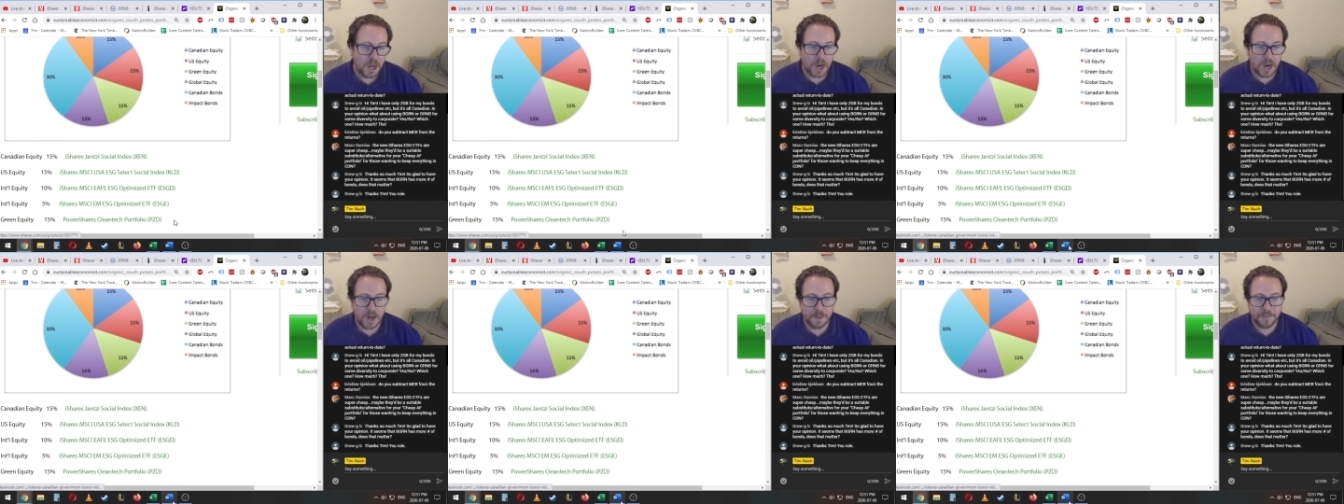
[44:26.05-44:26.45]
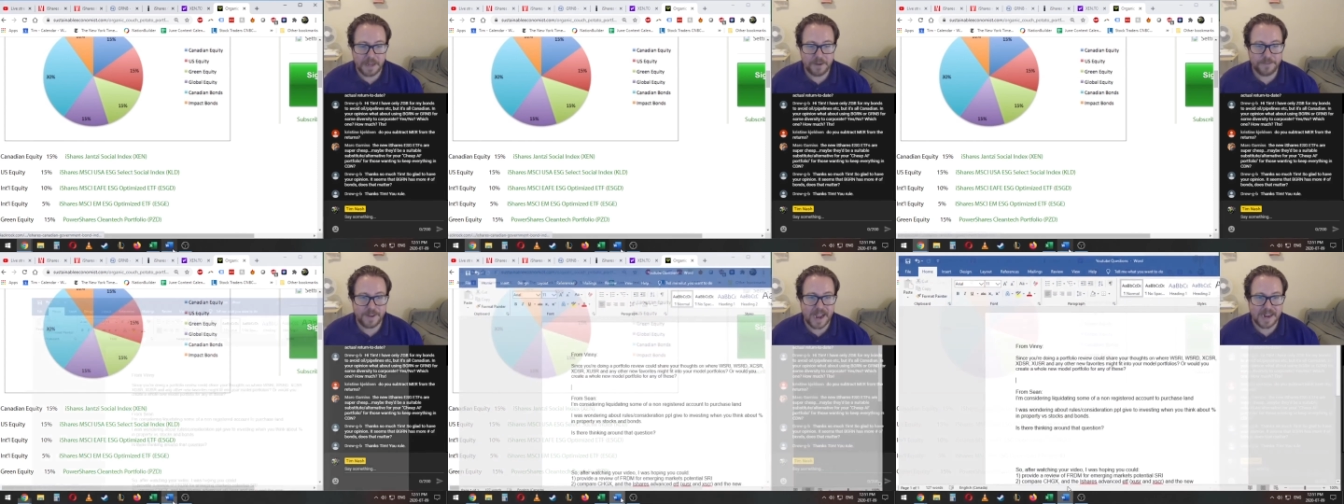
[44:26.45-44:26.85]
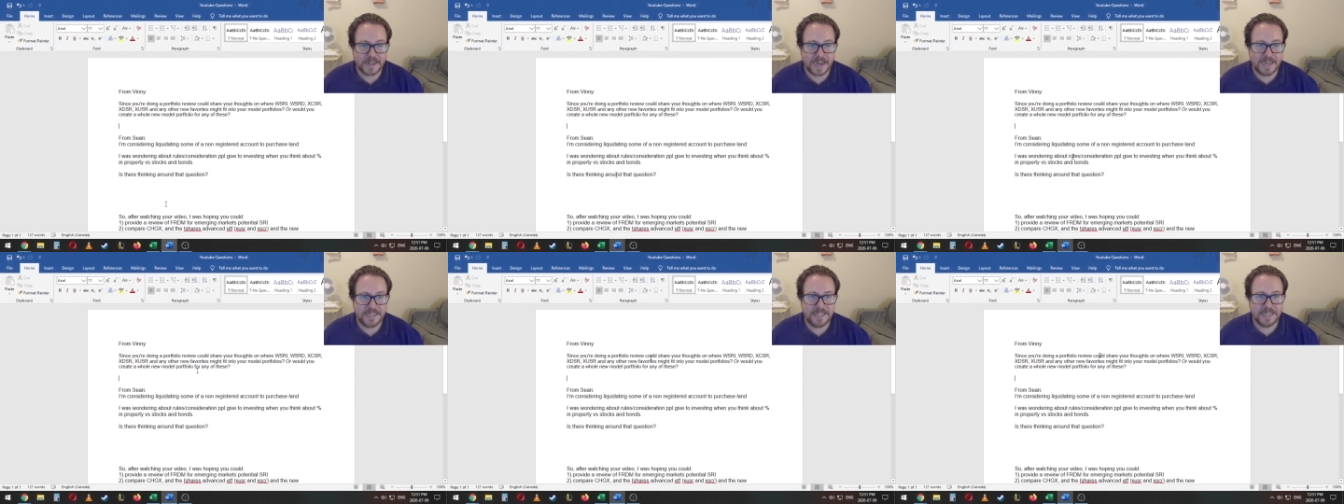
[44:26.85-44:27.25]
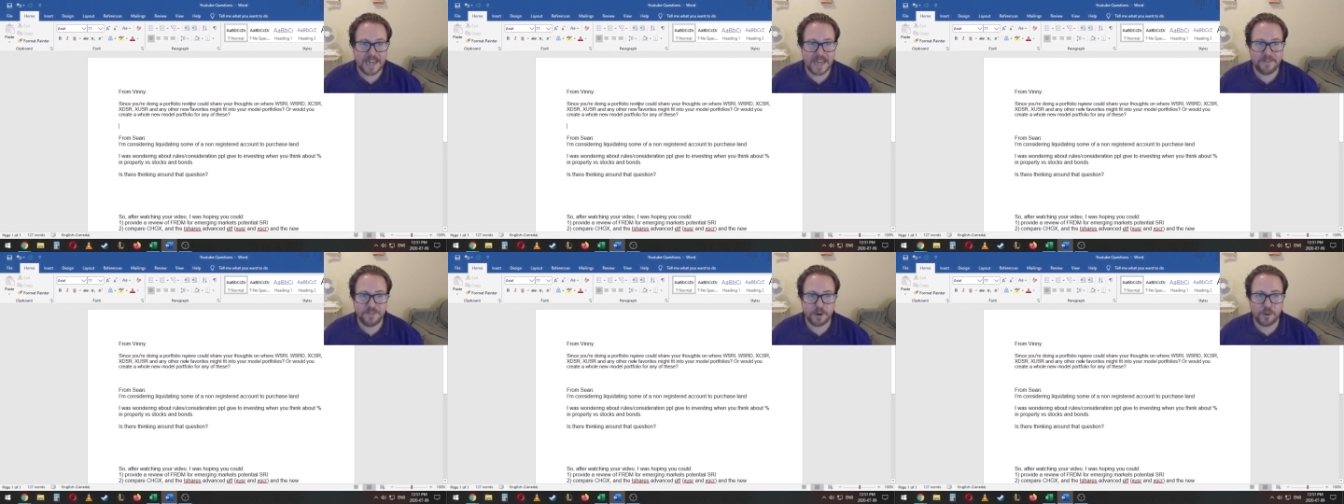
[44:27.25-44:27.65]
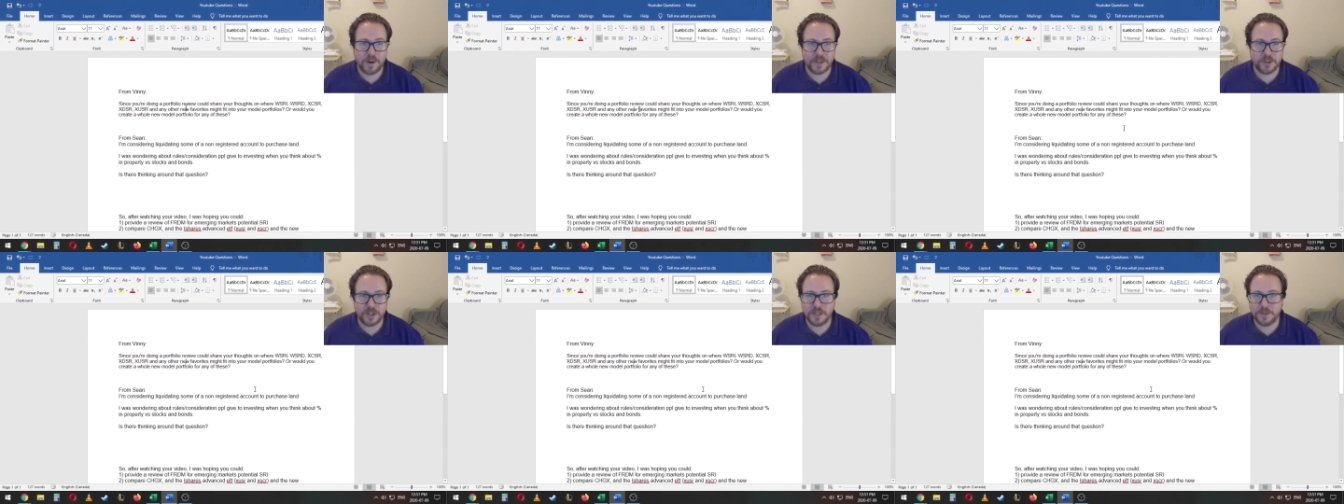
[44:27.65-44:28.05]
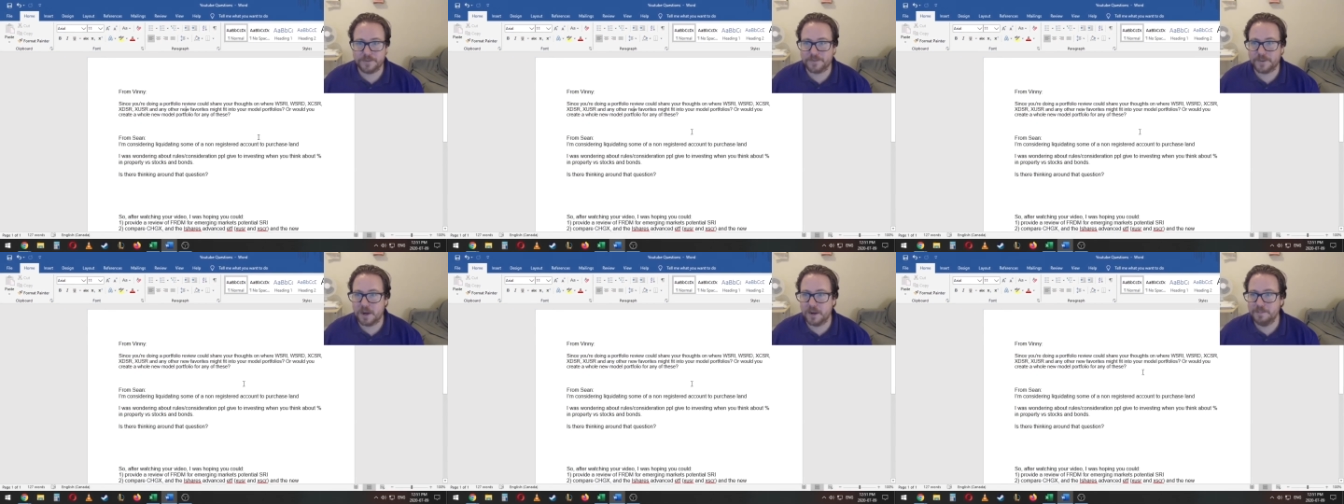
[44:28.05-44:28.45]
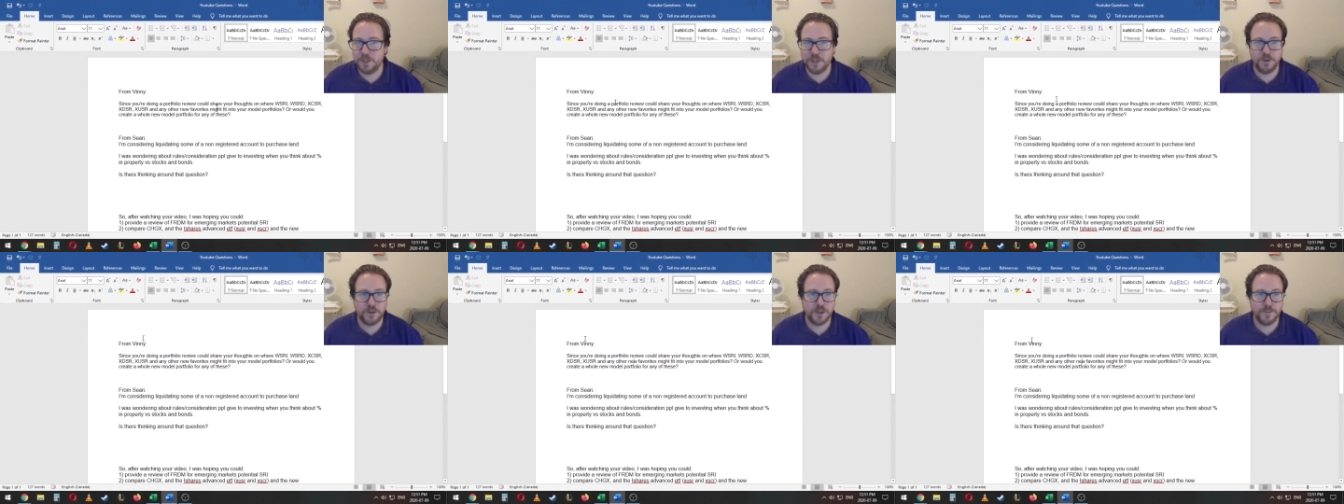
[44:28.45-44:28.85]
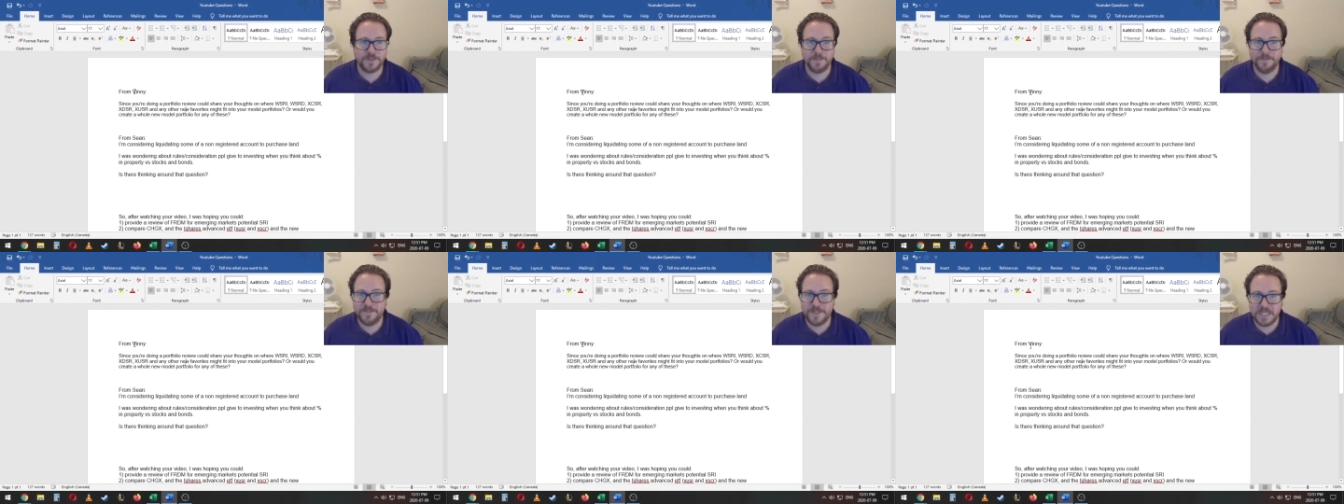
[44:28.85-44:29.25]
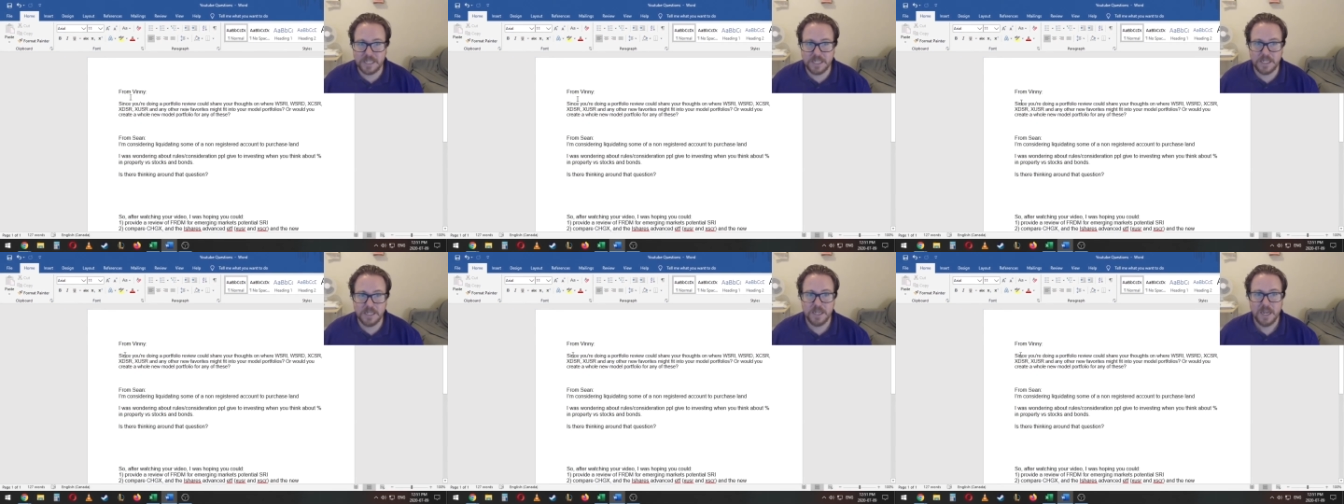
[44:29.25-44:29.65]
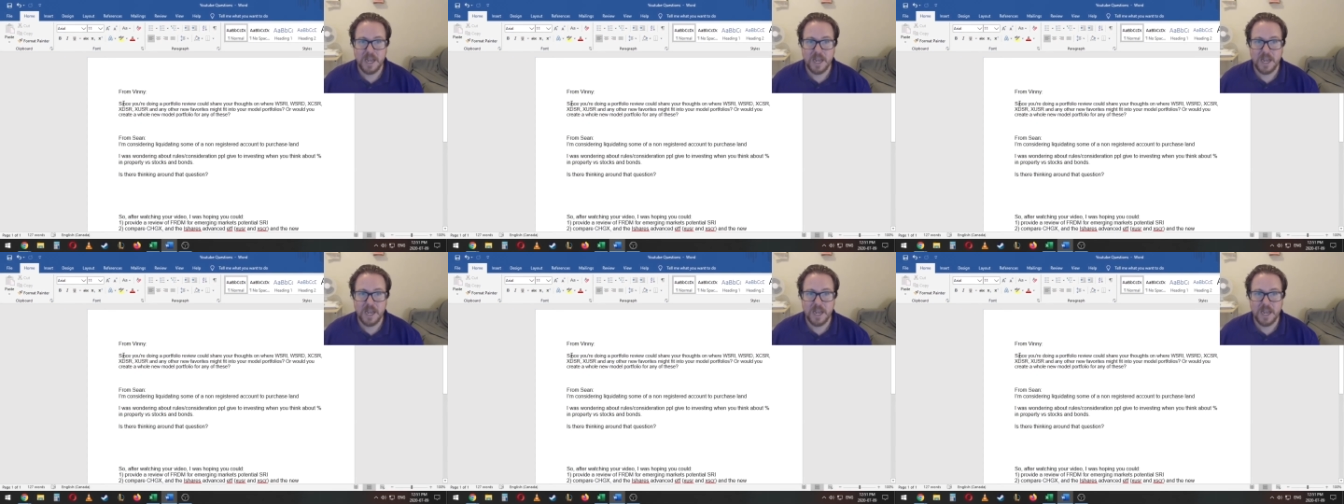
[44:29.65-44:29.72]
In fact, I did have a question from YouTube from Vinny.